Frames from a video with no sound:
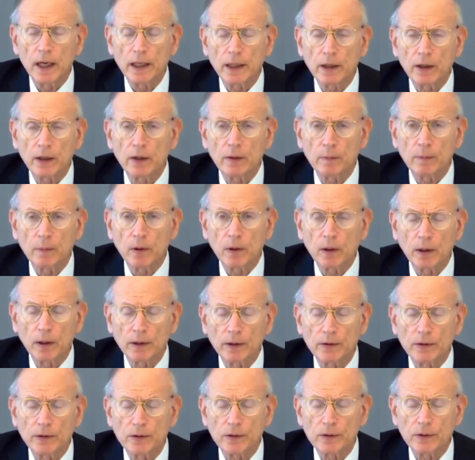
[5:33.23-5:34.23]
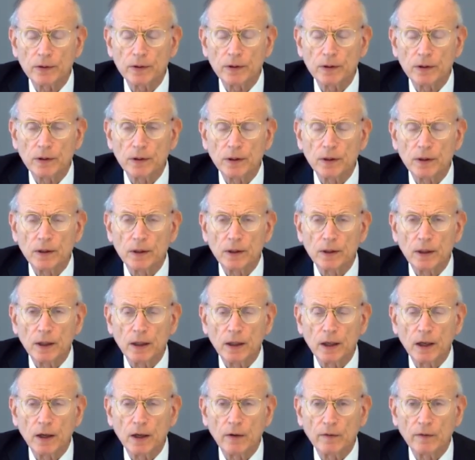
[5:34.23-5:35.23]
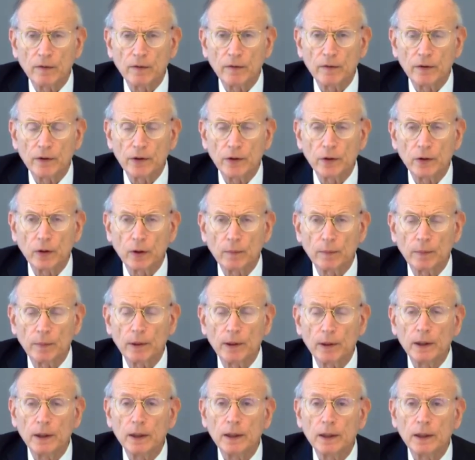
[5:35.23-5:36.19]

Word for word: and other parts of Europe,